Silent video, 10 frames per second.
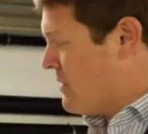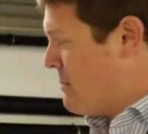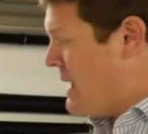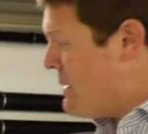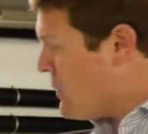the
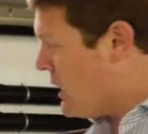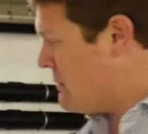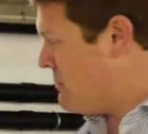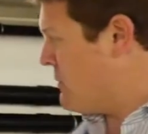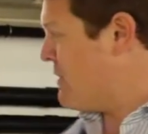
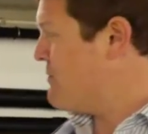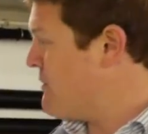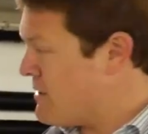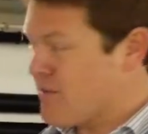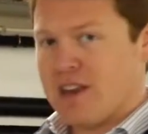P1, but with a
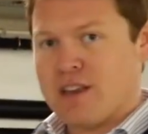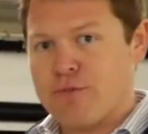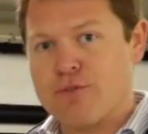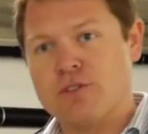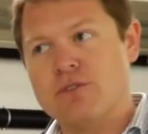very
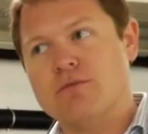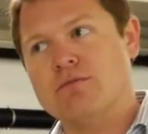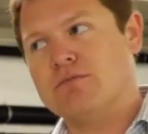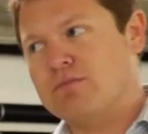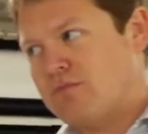different
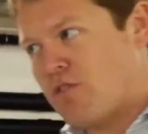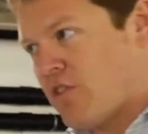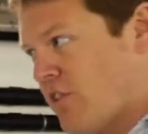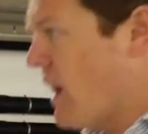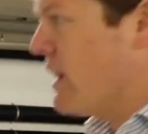
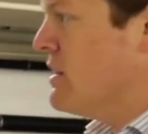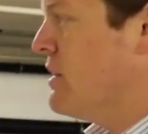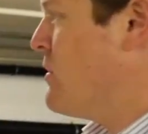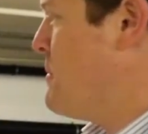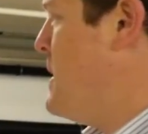style. You
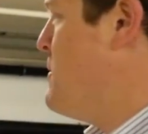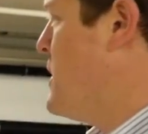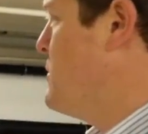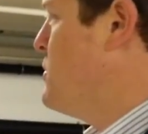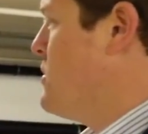know, the
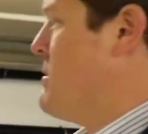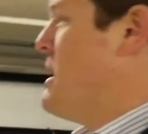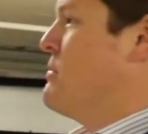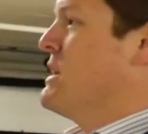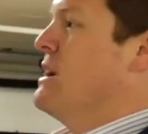P1 was
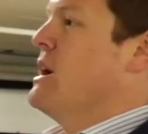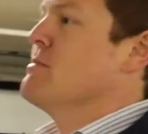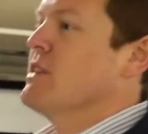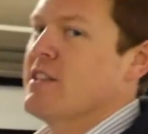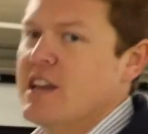about bringing
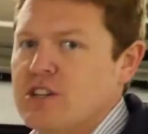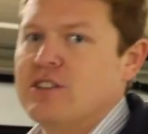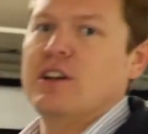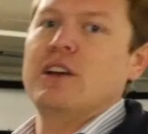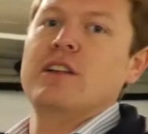
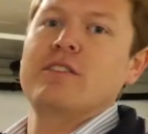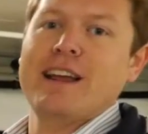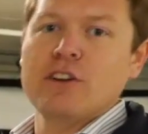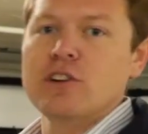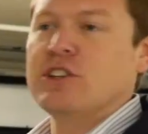hybridization and
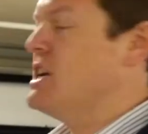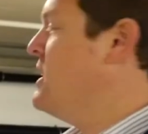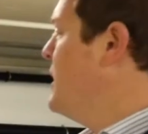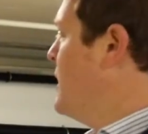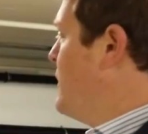technology.
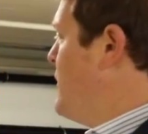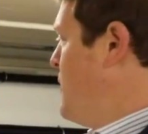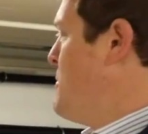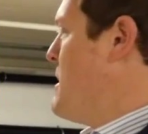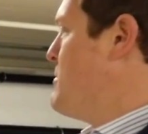This
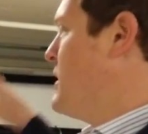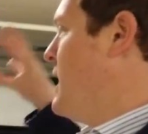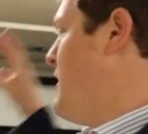is about bringing